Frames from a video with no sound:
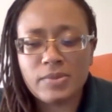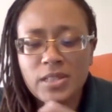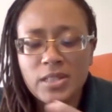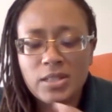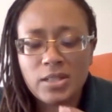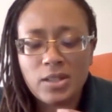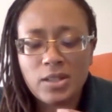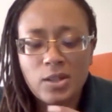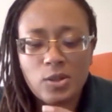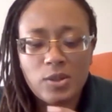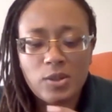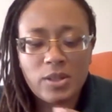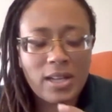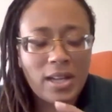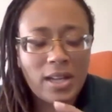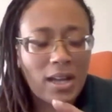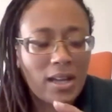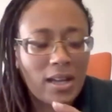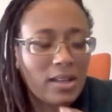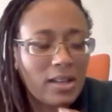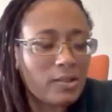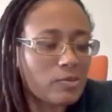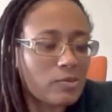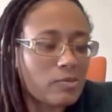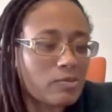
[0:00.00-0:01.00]
you know,
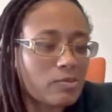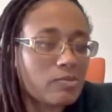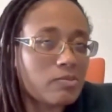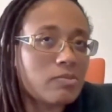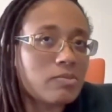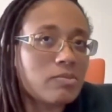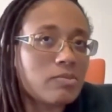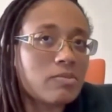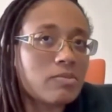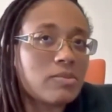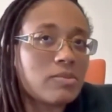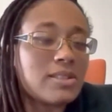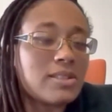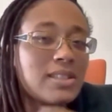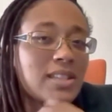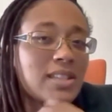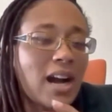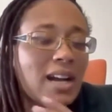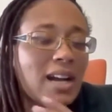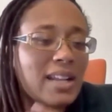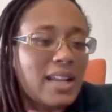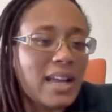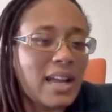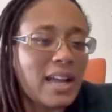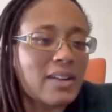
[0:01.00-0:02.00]

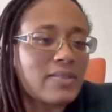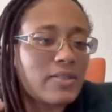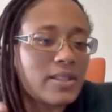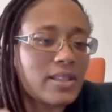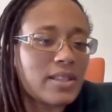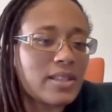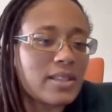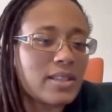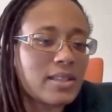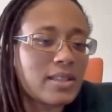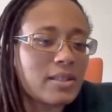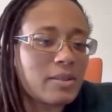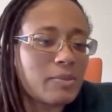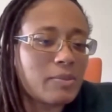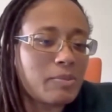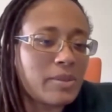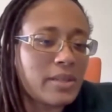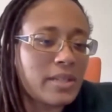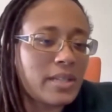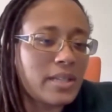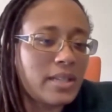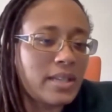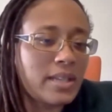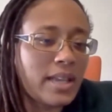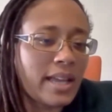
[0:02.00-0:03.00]
not have it
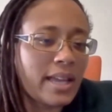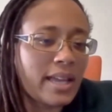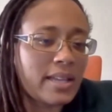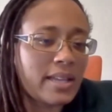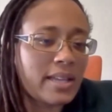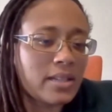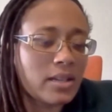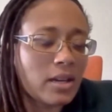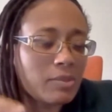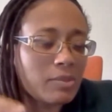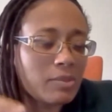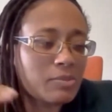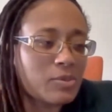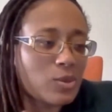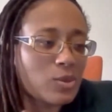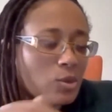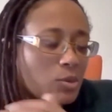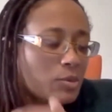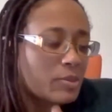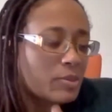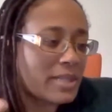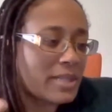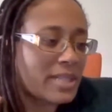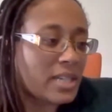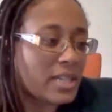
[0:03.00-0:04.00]
be an
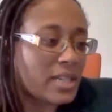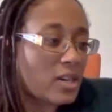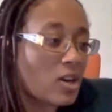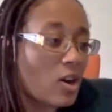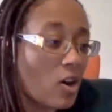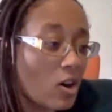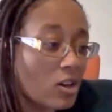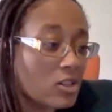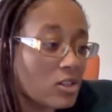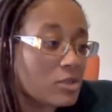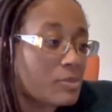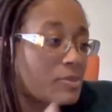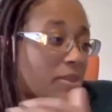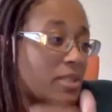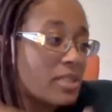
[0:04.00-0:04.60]
absorbent cost,